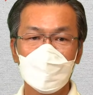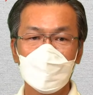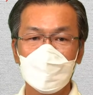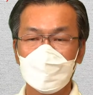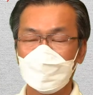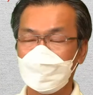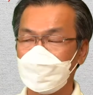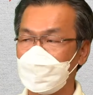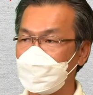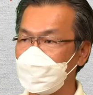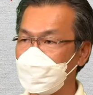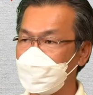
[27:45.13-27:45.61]

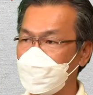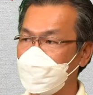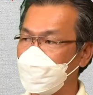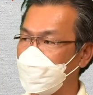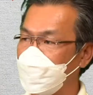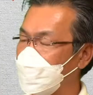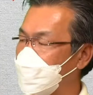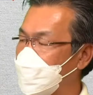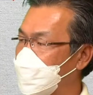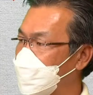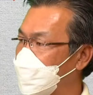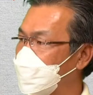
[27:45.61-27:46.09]

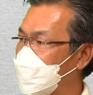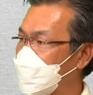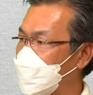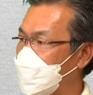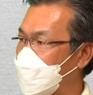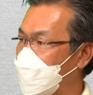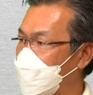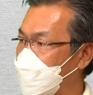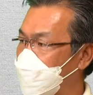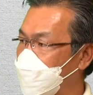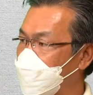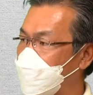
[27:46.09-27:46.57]

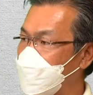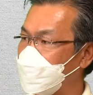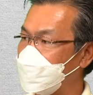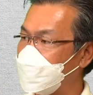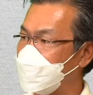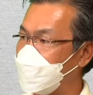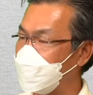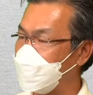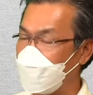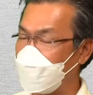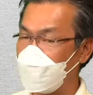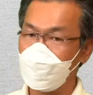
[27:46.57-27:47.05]
So I hope
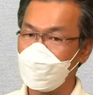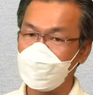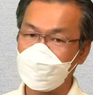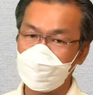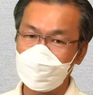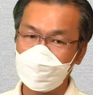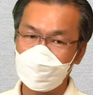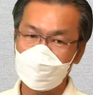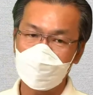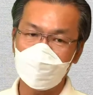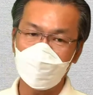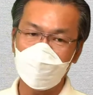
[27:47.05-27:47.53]
to be able
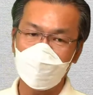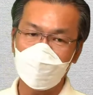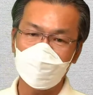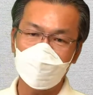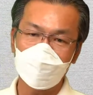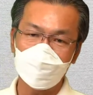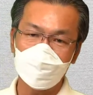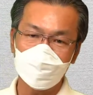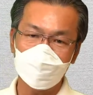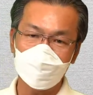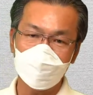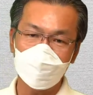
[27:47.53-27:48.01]
to speak
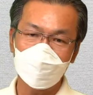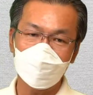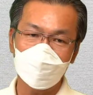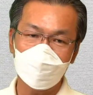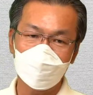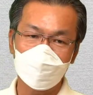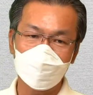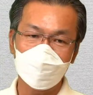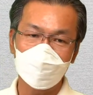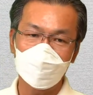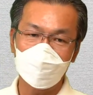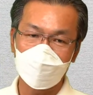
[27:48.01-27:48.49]
Mandarin
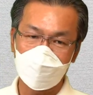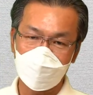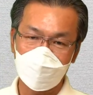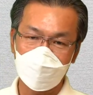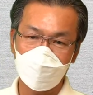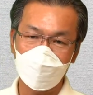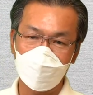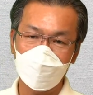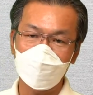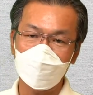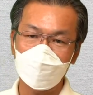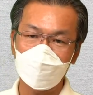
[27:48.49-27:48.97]
on the
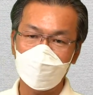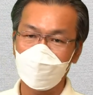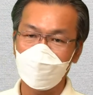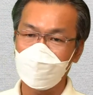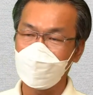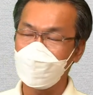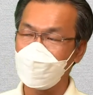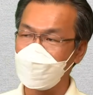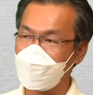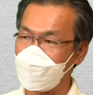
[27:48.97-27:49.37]
Monday and,